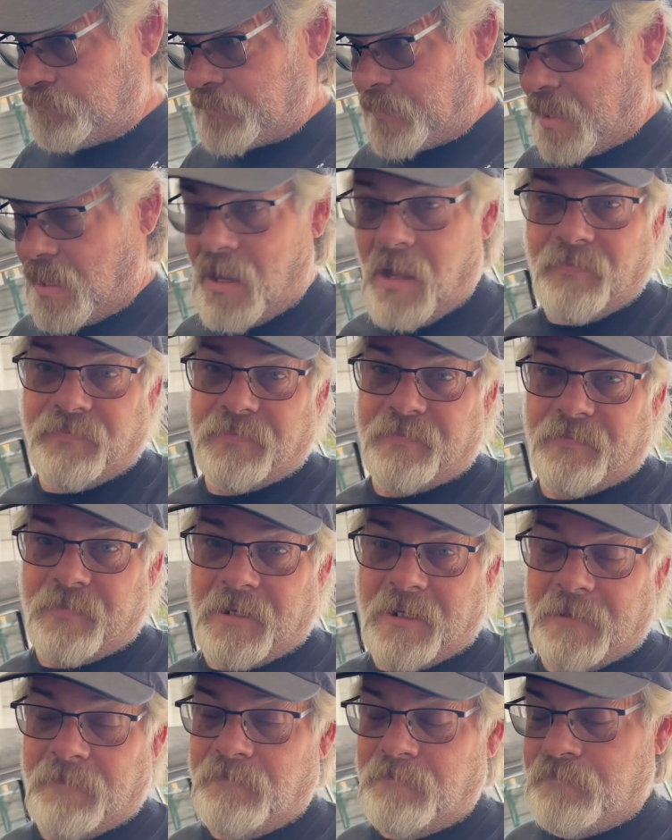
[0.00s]
off the
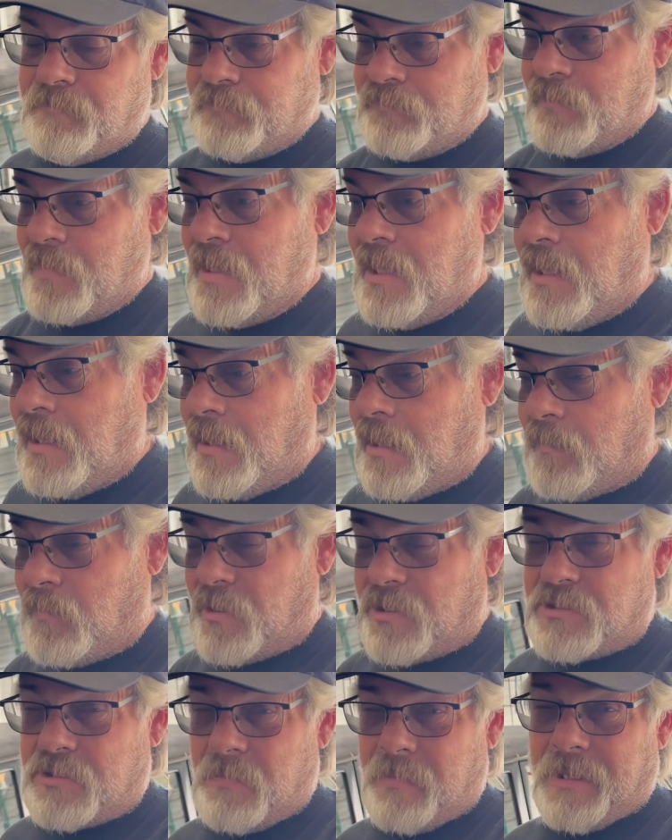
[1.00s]
frame. But
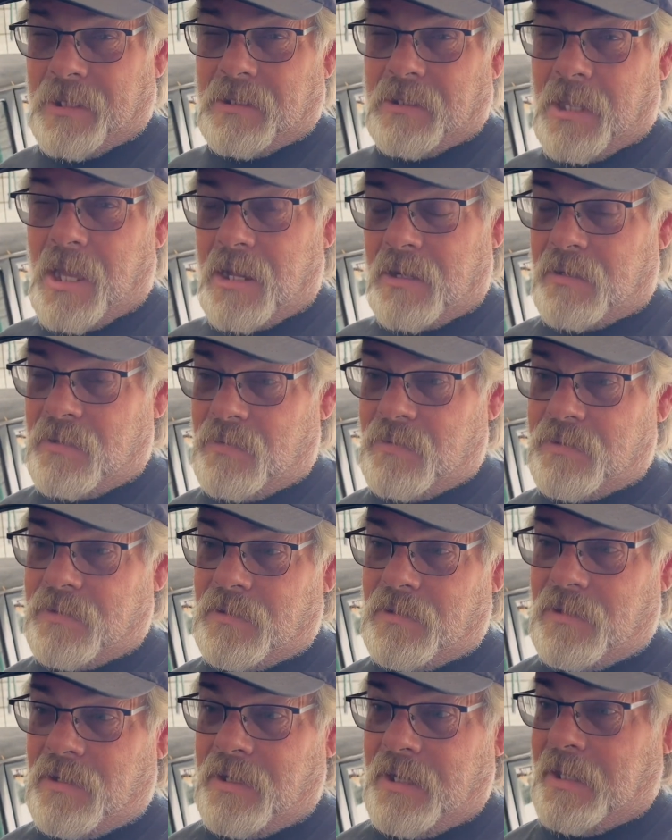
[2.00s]
there's going to be a lot going
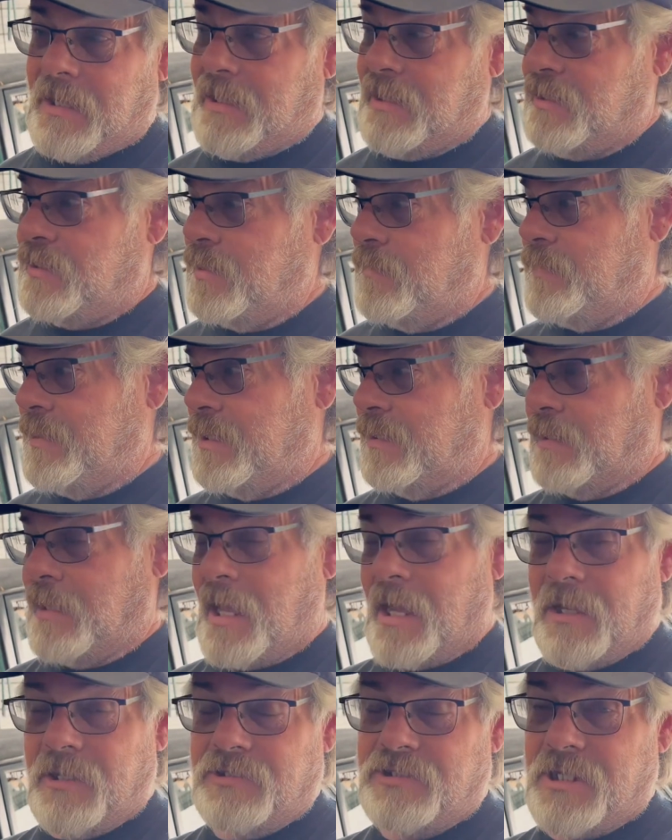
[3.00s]
on, and it could be a
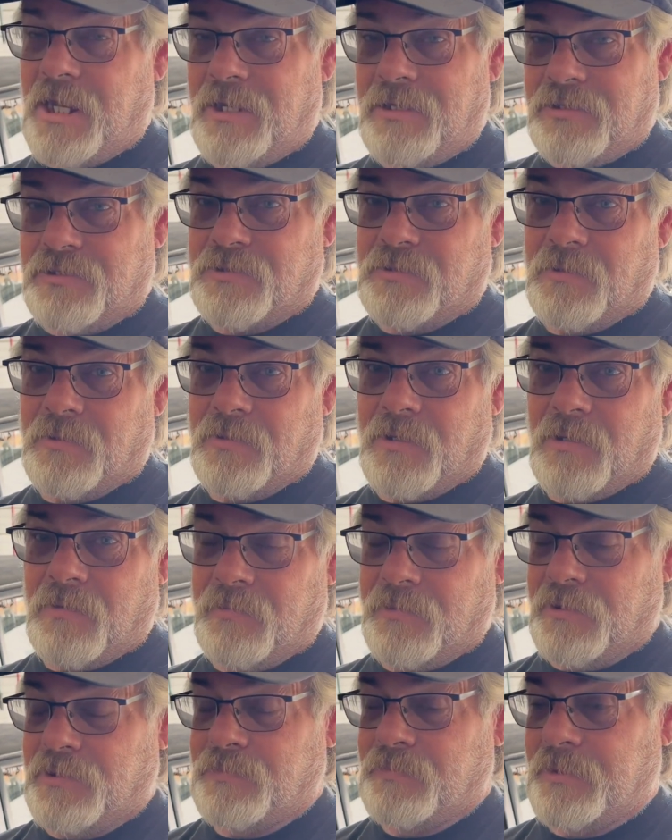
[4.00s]
lot of changes going
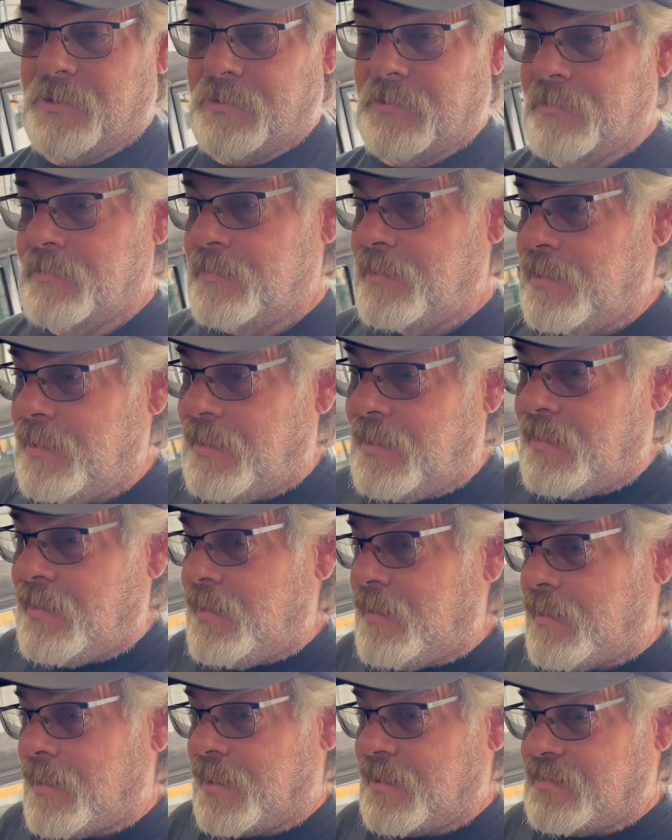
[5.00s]
on with this build.
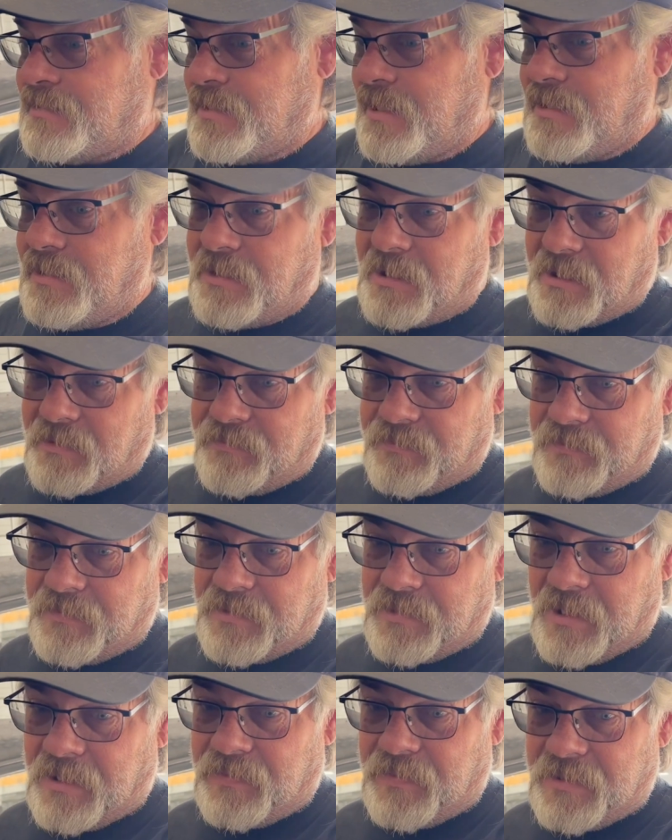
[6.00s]
Like I said,
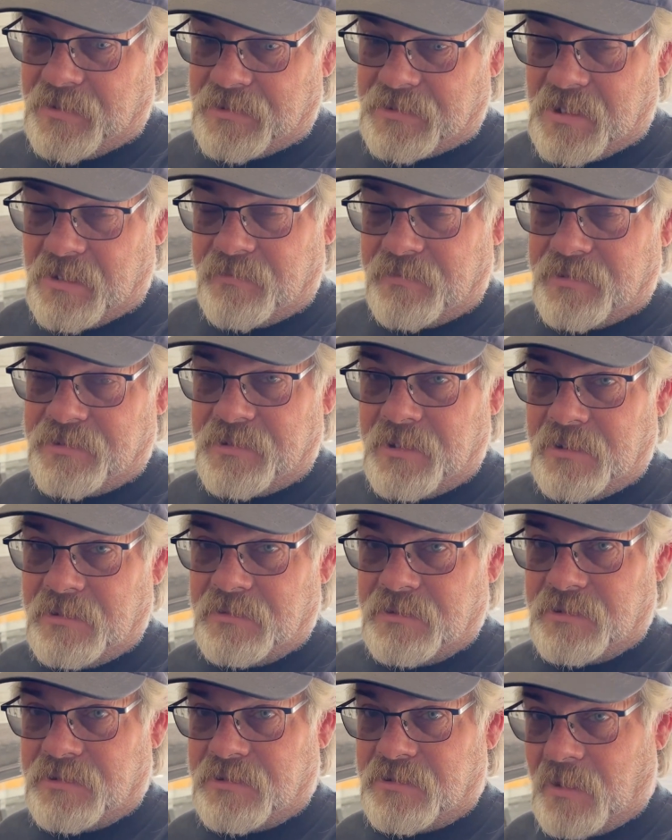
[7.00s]
nothing's never set
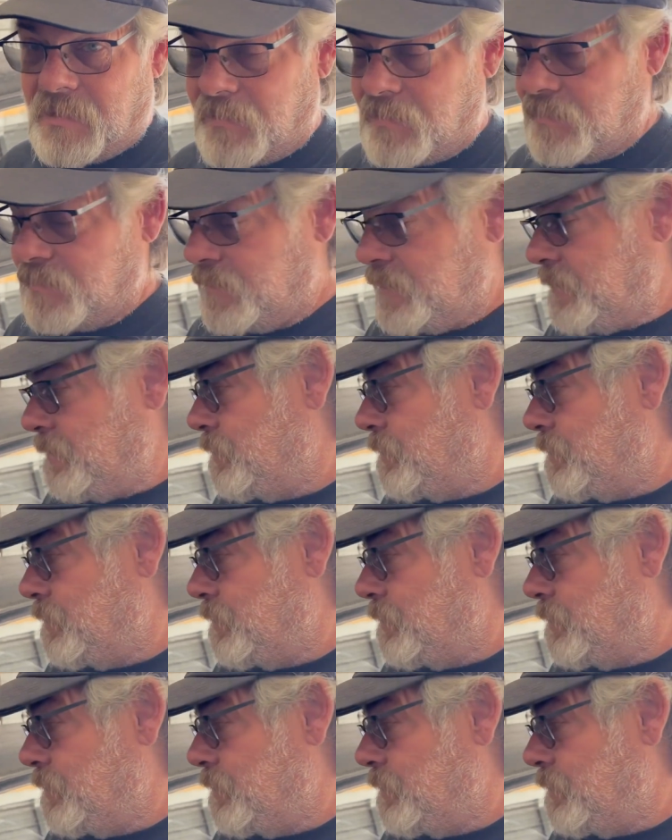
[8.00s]
in stone.